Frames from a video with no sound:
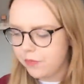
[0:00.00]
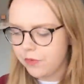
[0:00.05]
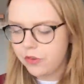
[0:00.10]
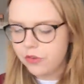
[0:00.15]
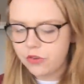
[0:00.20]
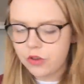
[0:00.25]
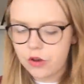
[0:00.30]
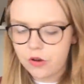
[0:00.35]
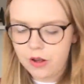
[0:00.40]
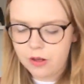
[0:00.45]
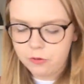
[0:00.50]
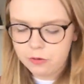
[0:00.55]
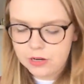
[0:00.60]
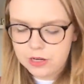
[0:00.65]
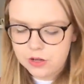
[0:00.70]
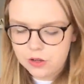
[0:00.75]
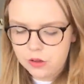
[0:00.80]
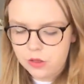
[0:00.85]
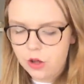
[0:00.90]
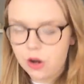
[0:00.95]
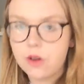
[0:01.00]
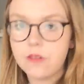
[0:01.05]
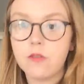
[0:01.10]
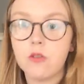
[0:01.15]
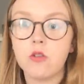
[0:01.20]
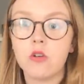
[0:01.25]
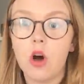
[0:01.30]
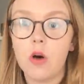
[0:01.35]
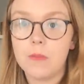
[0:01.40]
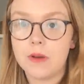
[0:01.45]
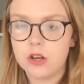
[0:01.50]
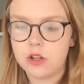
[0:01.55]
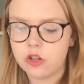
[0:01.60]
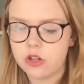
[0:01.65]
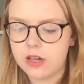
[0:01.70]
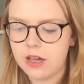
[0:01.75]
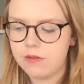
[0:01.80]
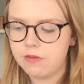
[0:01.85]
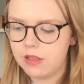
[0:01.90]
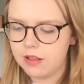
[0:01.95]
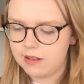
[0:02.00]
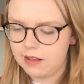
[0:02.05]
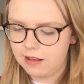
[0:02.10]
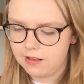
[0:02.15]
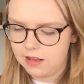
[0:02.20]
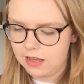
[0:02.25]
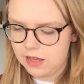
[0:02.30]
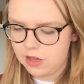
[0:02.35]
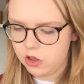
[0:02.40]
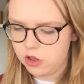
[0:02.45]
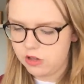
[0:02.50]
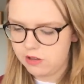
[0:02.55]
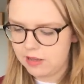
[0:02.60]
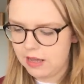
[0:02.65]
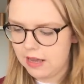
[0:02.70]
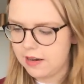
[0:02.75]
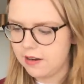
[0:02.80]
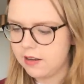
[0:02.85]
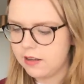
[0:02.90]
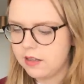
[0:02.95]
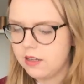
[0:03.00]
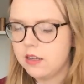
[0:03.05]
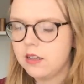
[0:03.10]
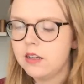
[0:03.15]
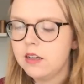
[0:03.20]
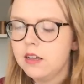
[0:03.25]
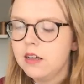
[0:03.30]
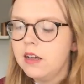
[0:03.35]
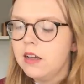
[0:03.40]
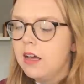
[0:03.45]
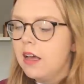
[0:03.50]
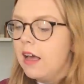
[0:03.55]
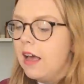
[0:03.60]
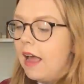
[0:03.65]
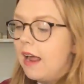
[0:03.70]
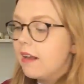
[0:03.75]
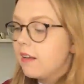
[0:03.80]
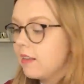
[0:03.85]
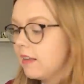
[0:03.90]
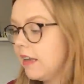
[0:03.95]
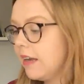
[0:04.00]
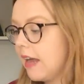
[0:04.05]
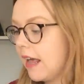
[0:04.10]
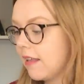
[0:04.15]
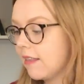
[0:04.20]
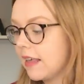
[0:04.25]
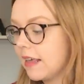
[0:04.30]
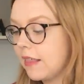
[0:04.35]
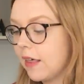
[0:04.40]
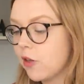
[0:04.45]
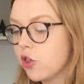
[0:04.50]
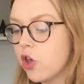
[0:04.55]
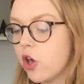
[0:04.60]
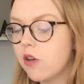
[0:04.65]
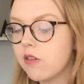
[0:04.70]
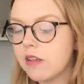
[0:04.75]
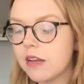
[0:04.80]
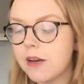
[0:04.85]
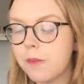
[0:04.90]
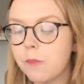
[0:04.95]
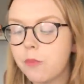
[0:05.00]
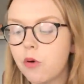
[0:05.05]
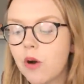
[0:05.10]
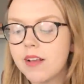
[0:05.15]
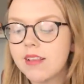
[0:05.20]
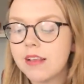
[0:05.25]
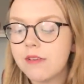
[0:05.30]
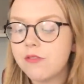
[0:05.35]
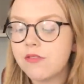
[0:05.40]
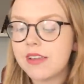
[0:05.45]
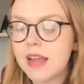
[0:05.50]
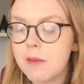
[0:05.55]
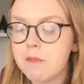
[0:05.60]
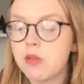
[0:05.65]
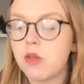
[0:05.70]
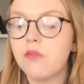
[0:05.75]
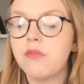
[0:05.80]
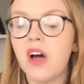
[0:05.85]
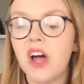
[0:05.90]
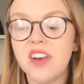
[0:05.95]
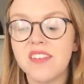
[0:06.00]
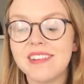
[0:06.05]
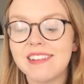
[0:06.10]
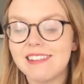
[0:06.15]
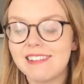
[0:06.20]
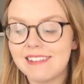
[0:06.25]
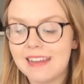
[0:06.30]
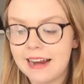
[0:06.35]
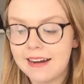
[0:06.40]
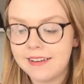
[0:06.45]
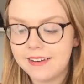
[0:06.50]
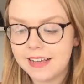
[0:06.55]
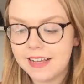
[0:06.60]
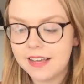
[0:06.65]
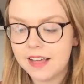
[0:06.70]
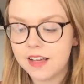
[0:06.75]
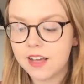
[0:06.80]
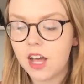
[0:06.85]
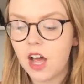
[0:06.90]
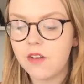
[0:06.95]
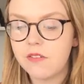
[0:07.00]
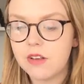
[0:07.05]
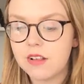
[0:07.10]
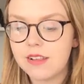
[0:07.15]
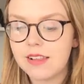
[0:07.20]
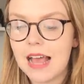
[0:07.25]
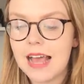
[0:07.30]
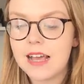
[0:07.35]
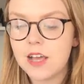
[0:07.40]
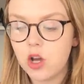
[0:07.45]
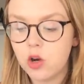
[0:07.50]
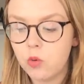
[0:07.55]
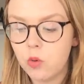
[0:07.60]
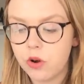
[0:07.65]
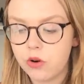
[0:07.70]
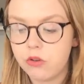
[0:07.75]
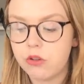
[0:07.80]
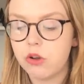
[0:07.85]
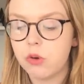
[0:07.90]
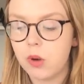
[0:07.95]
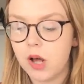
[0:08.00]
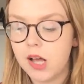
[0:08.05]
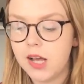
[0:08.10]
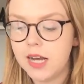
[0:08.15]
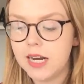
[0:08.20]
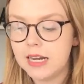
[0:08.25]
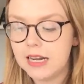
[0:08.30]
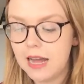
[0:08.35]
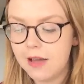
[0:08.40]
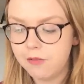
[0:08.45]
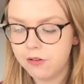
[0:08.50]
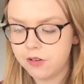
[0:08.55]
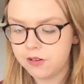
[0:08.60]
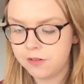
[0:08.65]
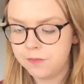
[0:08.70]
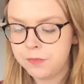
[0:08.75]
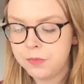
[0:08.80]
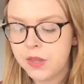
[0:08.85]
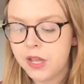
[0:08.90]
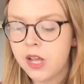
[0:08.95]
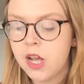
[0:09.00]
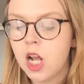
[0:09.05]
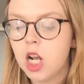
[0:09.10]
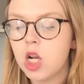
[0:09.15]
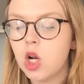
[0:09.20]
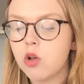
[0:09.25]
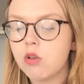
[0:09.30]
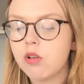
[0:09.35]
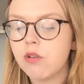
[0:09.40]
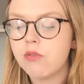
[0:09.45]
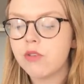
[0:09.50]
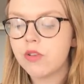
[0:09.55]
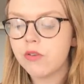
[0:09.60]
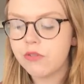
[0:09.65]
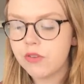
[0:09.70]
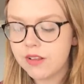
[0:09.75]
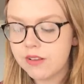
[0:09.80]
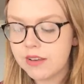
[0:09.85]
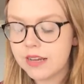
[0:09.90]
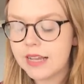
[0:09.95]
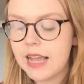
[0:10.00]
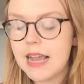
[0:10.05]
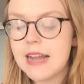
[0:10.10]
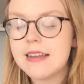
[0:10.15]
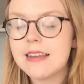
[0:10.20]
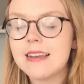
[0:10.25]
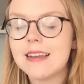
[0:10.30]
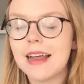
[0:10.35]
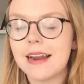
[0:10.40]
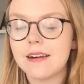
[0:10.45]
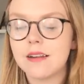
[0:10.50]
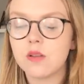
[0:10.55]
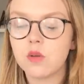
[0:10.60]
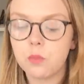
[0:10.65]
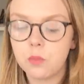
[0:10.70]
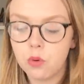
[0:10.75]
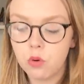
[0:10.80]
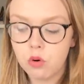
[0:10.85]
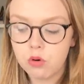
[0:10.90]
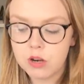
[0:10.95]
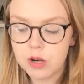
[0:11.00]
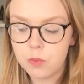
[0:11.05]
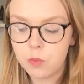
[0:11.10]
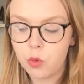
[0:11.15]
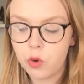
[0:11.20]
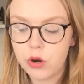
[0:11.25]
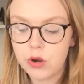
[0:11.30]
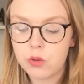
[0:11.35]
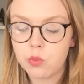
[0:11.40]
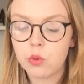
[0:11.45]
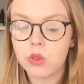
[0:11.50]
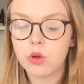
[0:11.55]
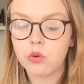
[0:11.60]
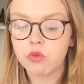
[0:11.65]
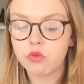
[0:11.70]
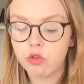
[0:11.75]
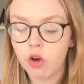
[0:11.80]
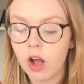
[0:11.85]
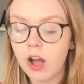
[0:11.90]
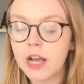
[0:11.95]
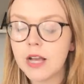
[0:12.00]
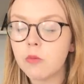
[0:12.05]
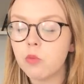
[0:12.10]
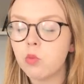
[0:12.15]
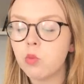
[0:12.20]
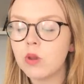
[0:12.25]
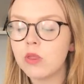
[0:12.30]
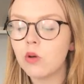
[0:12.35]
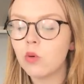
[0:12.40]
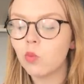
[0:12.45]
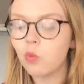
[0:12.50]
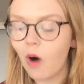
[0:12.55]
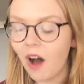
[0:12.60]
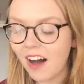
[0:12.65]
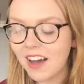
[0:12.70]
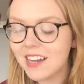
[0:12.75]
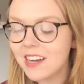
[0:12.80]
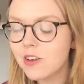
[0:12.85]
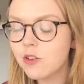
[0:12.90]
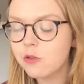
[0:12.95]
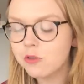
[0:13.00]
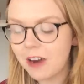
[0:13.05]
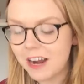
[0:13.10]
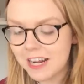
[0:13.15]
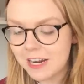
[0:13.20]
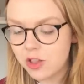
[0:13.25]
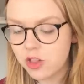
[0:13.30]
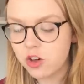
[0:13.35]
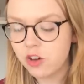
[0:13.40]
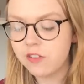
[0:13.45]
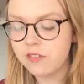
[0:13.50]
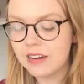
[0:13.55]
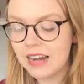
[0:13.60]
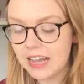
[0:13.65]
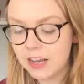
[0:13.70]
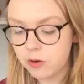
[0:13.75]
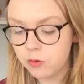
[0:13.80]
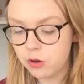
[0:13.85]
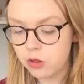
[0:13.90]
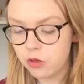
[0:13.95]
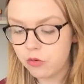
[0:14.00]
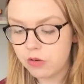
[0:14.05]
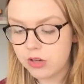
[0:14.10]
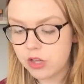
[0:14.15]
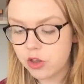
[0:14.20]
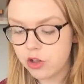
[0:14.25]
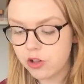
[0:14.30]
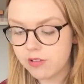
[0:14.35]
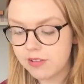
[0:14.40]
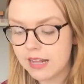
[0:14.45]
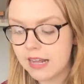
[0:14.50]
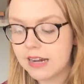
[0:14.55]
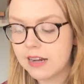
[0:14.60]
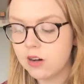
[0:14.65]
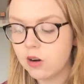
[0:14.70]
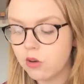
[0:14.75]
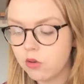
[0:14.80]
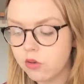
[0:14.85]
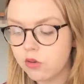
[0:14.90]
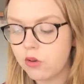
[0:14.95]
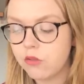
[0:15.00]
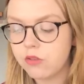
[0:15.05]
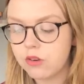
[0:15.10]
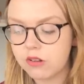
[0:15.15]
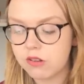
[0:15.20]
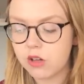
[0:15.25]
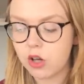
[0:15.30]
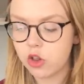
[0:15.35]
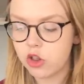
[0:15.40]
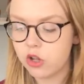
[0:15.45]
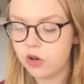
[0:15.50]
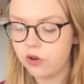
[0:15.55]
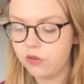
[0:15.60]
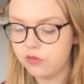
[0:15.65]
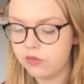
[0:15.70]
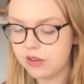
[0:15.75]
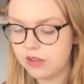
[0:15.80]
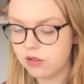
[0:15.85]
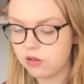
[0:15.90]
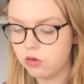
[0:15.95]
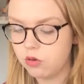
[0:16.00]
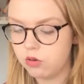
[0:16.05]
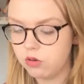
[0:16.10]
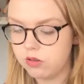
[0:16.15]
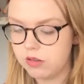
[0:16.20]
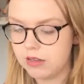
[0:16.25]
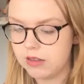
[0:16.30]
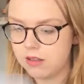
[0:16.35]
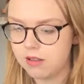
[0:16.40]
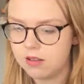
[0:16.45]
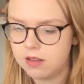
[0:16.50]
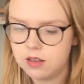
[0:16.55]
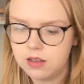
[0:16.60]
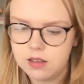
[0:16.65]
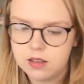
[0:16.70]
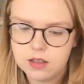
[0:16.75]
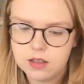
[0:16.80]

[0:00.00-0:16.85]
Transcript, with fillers: So I'll read you the overall comment she gave this essay. She said, "Excellent essay that shows an impressive depth of understanding and covers AO1 to a high level. Lots of sophisticated and supported points with a wide range of language features and lots of discussion of discourses."